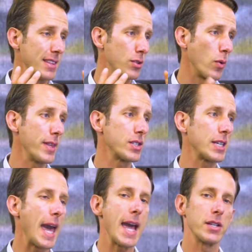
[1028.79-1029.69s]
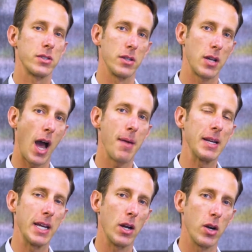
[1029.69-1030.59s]
So in this case, the
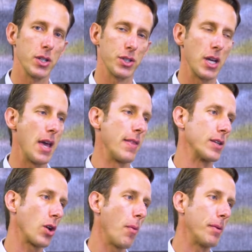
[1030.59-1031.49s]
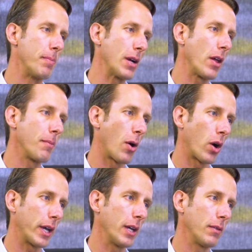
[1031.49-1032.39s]
timing here is this home had been on the
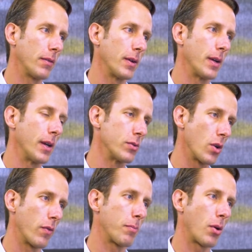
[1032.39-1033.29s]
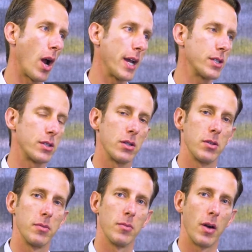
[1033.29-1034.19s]
market, it was overpriced
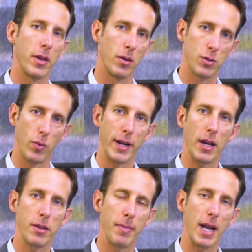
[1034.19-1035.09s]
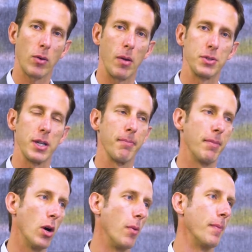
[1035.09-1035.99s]
while they're waiting out the bankruptcy.
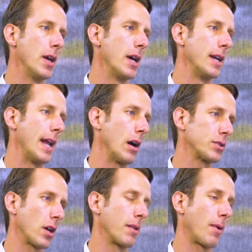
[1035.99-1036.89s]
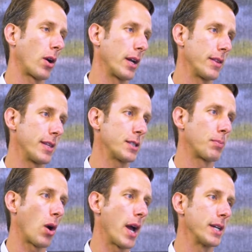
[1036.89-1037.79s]
Boom, now it's on the market at this
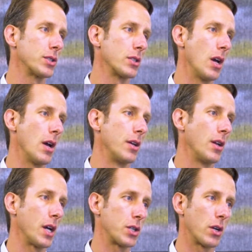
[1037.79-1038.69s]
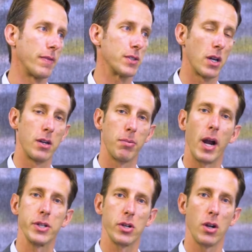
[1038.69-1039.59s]
price. Not sure if it's
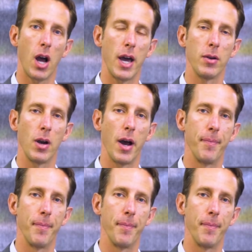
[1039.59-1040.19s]
underpriced or not.